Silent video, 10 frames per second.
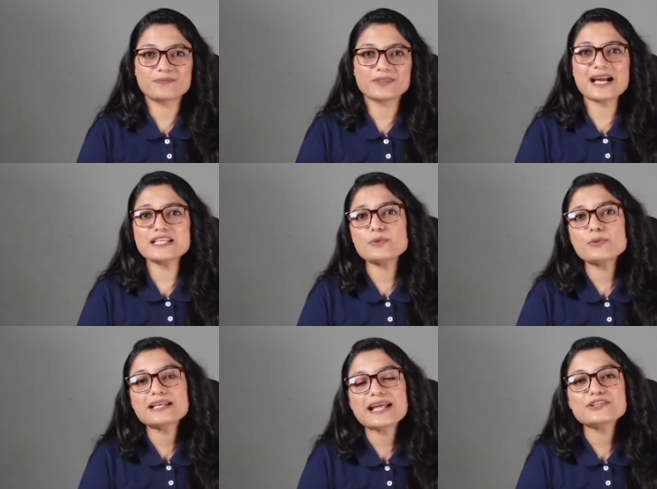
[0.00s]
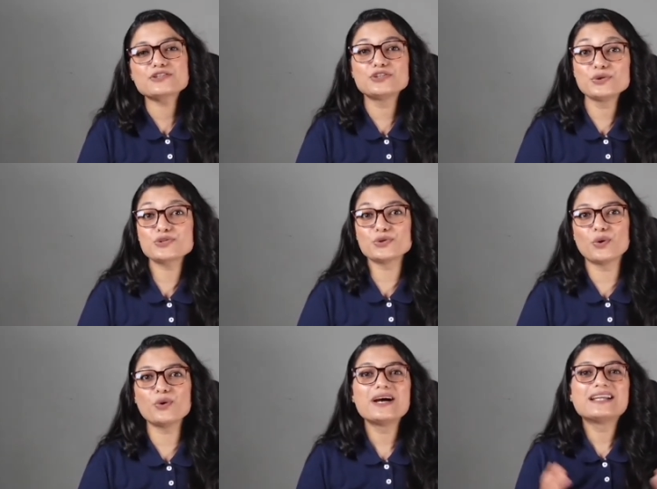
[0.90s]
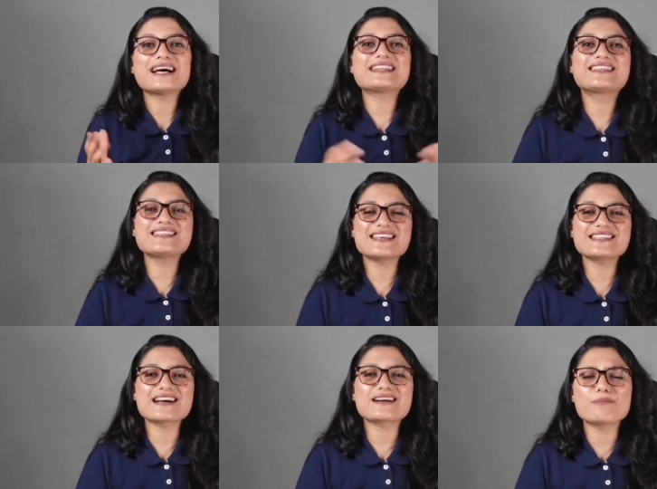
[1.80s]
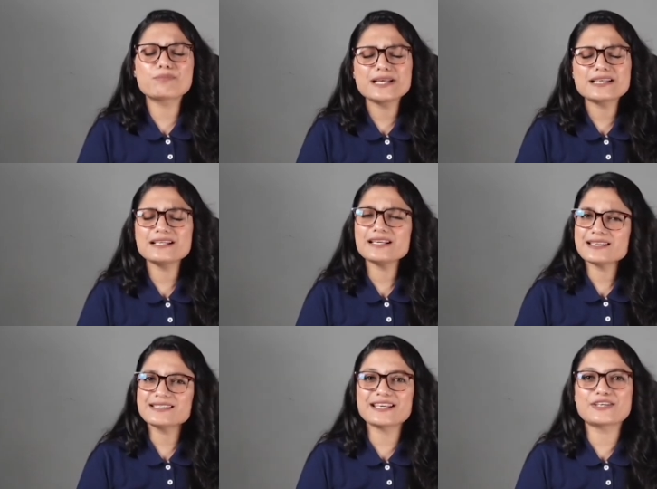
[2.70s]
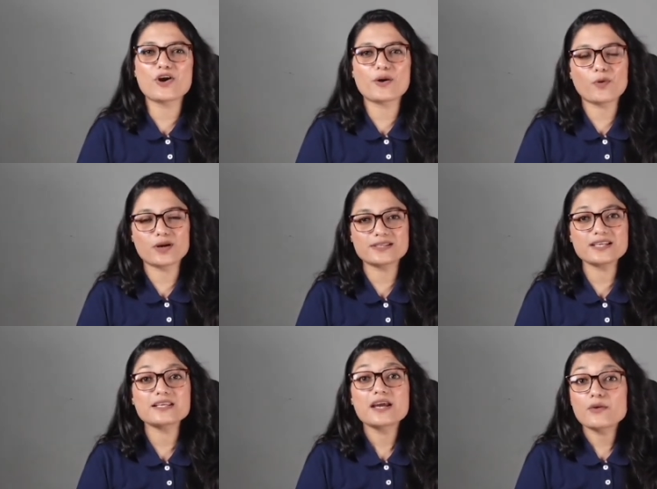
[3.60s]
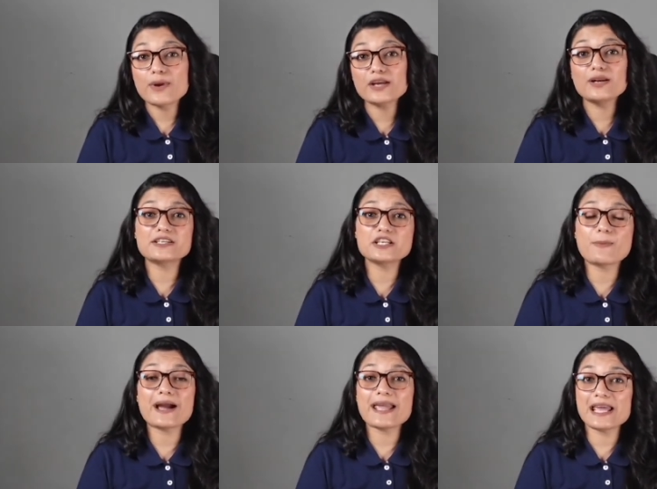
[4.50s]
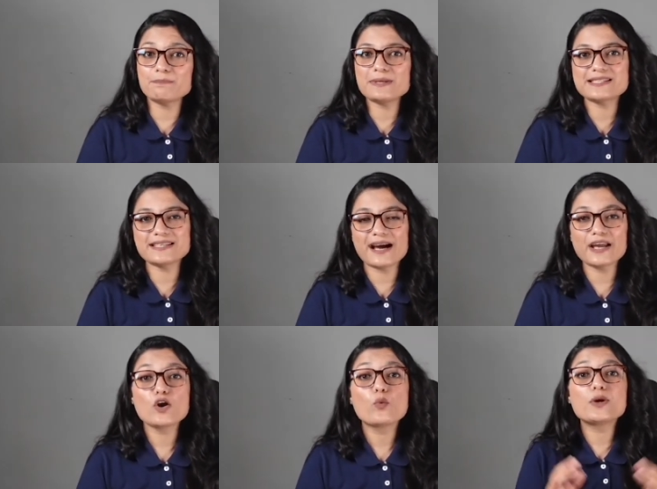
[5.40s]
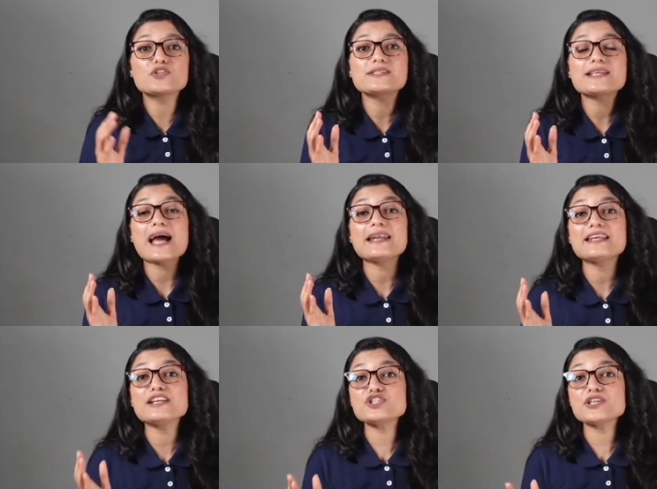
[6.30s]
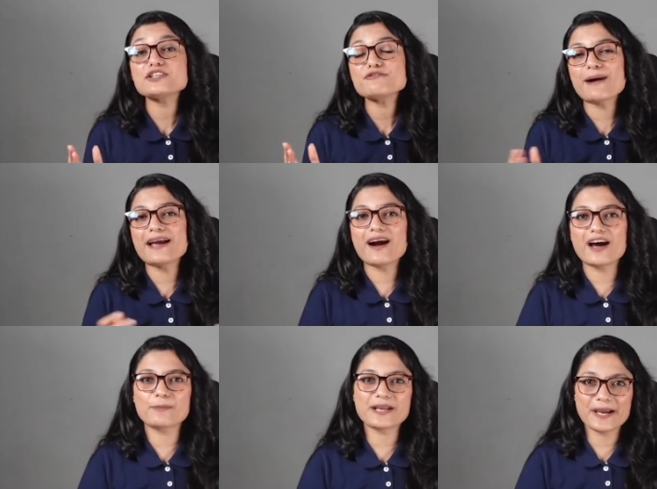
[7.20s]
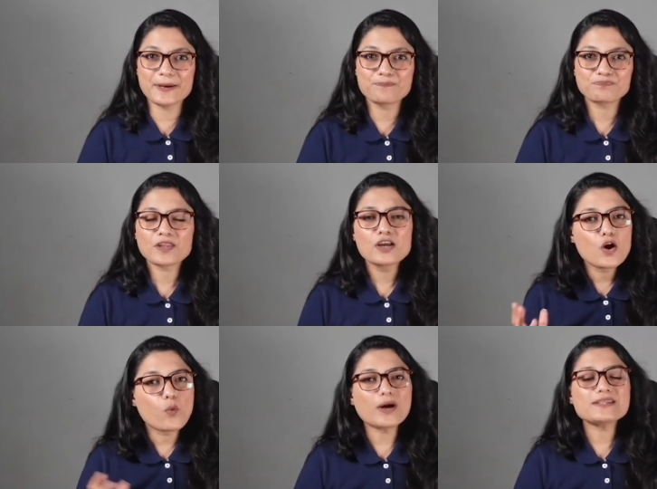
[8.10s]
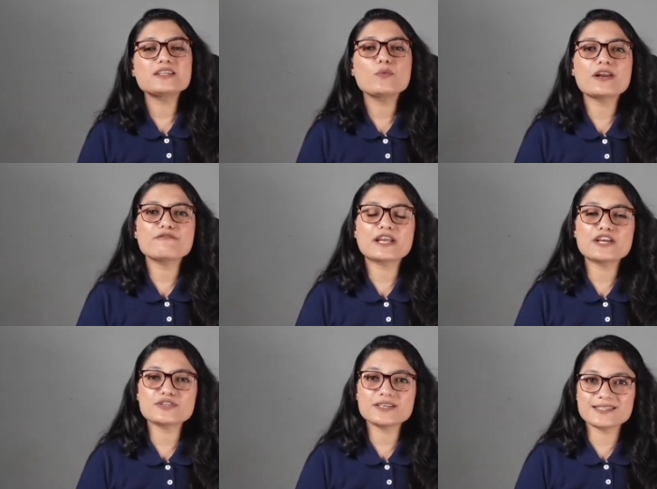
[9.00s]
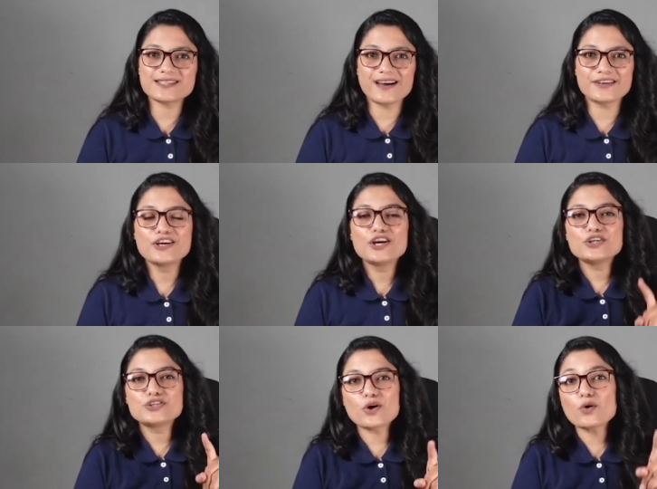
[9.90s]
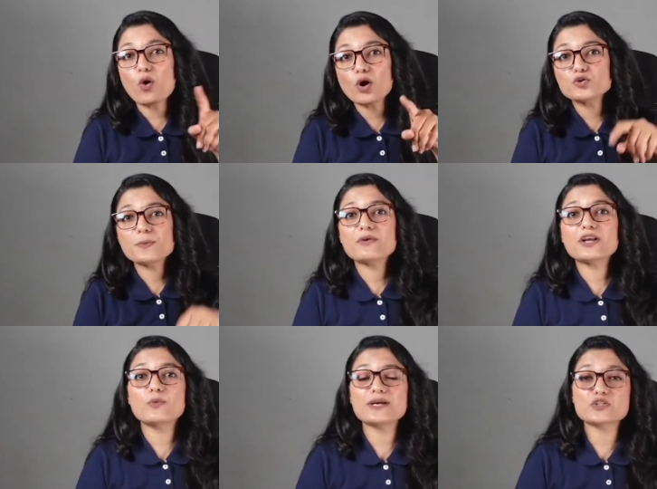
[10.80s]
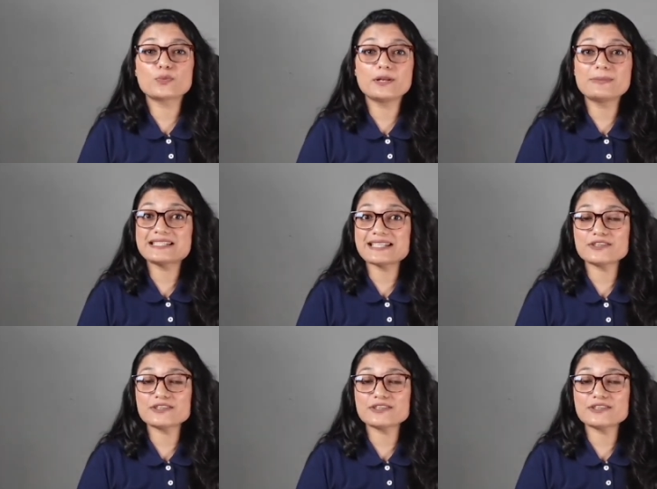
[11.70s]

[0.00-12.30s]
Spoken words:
Guys, we would like you to know that this is a completely secure process regulated by NPCI, which is an initiative by RBI. Once the verification is done, your autopay request will be sent